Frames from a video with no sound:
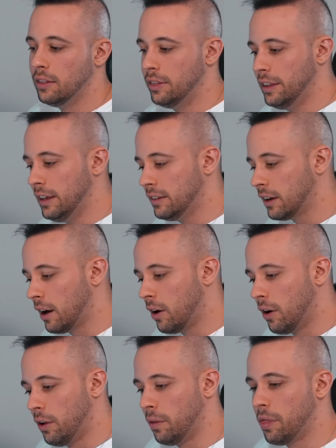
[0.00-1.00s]
These are
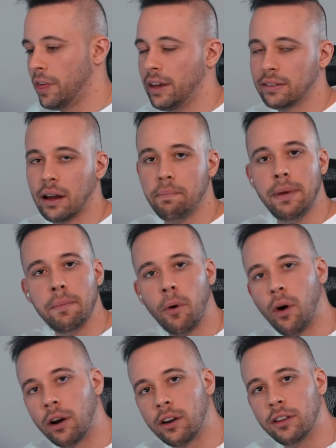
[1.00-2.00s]
all things that
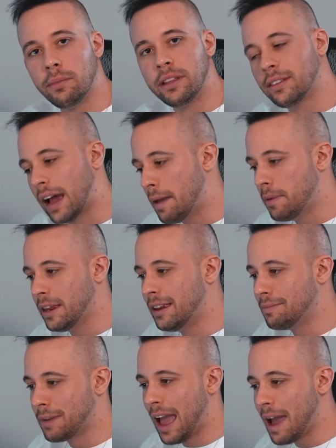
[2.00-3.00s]
people are going to be typing
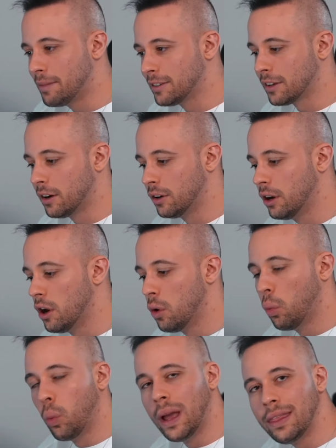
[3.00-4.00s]
in Amazon
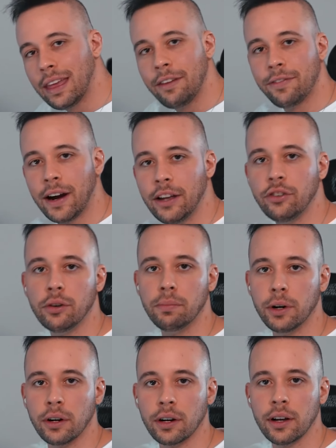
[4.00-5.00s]
when they find your
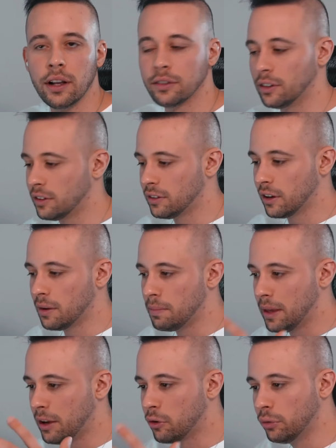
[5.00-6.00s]
book. So this is going to
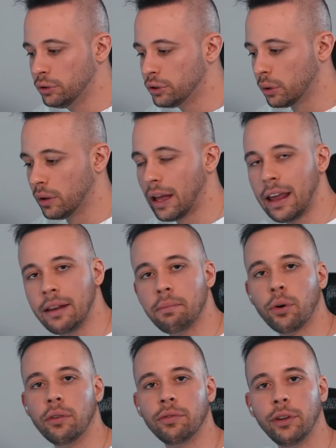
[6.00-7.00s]
be crucial and
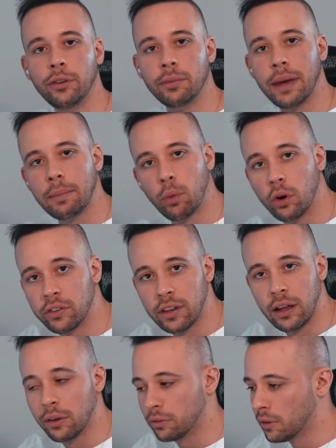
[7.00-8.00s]
important for you to make more
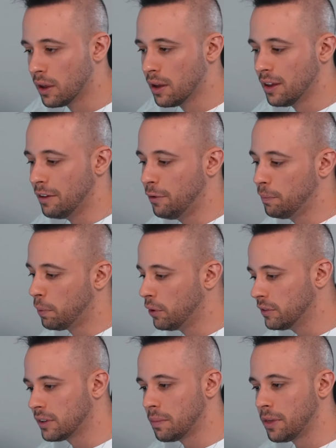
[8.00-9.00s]
sales. If you
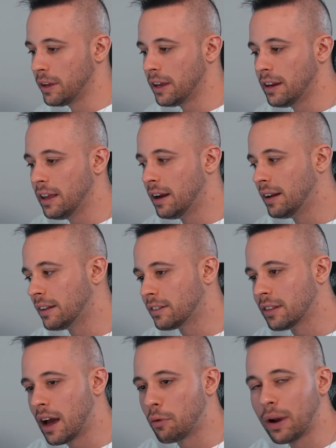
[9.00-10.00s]
put something in here
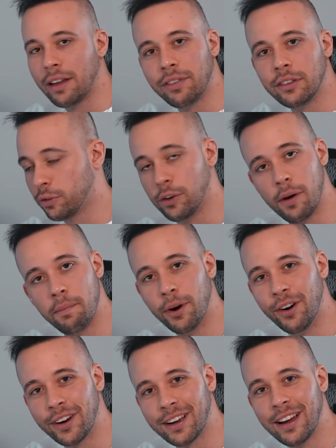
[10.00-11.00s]
that's not relevant to your
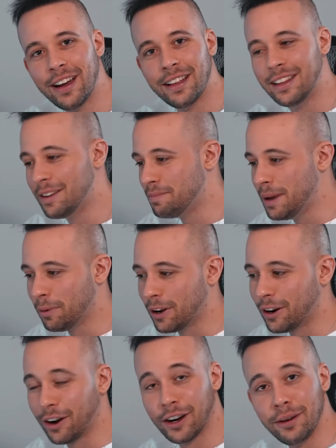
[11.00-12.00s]
book, then people
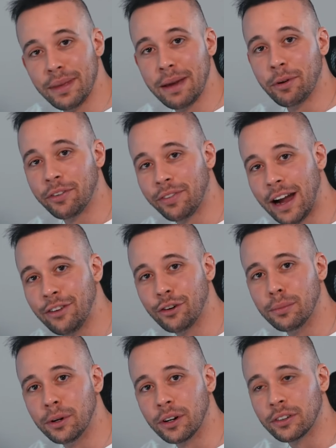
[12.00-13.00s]
are not going to be able to find
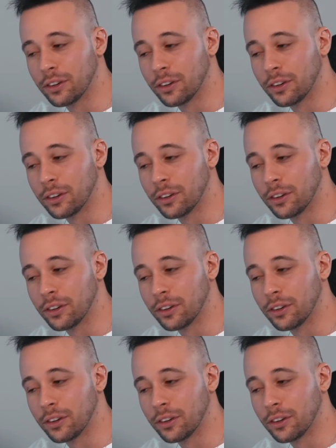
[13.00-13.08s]
your book.